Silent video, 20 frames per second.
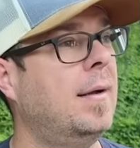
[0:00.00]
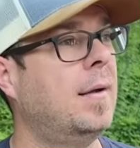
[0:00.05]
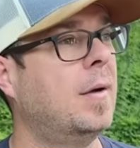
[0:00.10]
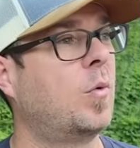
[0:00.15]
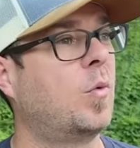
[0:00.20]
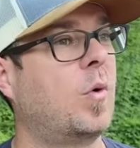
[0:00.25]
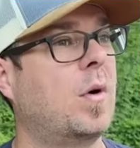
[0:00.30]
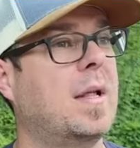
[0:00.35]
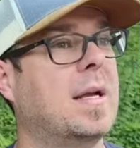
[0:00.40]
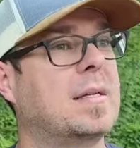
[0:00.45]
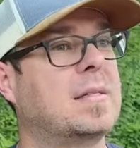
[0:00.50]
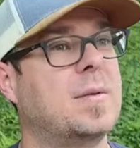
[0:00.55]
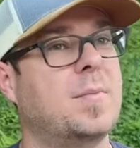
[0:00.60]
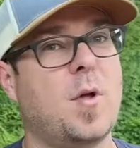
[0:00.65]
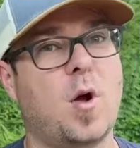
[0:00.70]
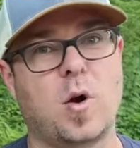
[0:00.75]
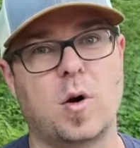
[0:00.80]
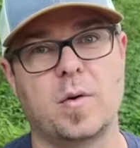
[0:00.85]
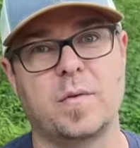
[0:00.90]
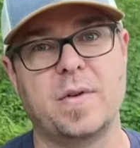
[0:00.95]
where like some of
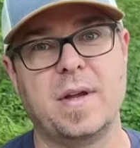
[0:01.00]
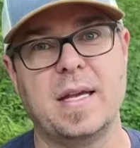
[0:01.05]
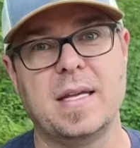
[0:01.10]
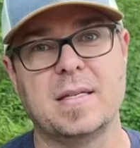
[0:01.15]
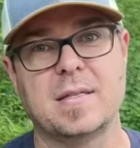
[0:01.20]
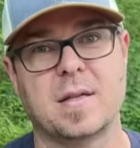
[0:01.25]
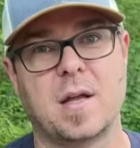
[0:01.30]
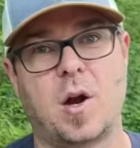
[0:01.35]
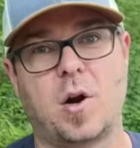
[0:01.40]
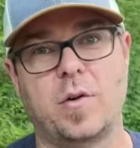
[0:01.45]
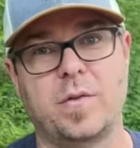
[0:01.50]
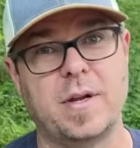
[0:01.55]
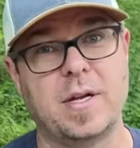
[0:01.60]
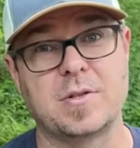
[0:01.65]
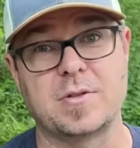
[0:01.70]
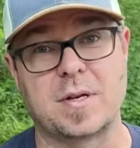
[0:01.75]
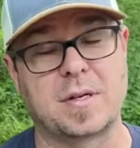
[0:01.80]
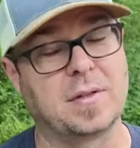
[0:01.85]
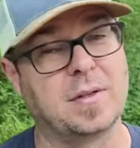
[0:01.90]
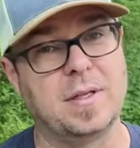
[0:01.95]
the R Vs, R Vs
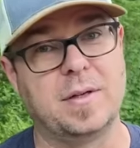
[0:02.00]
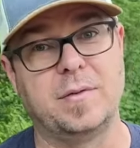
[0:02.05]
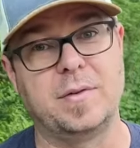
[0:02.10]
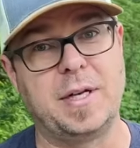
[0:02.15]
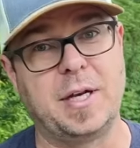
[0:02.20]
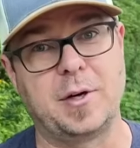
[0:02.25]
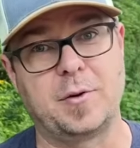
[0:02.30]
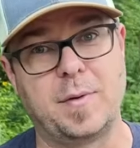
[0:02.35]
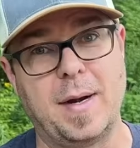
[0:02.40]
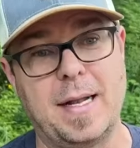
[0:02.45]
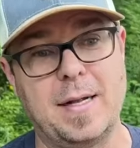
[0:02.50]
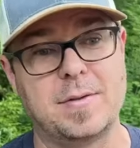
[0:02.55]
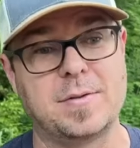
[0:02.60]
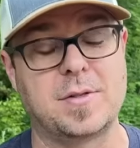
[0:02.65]
like live year round.